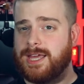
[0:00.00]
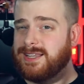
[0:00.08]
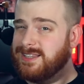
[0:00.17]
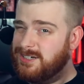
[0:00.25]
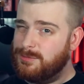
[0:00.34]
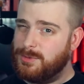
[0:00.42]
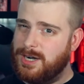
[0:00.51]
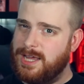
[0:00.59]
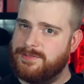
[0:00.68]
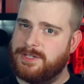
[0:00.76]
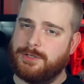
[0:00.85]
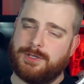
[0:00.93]
a little more
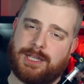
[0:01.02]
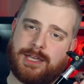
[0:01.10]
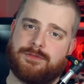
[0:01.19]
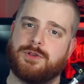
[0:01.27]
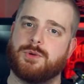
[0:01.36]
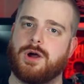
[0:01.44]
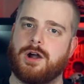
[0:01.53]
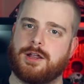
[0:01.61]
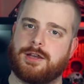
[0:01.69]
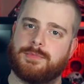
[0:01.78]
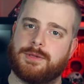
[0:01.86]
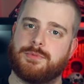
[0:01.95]
heavy duty if you are
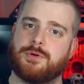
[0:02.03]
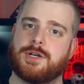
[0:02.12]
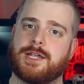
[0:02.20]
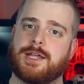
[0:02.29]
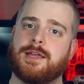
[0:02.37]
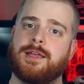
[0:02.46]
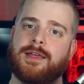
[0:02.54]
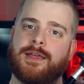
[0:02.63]
going to be putting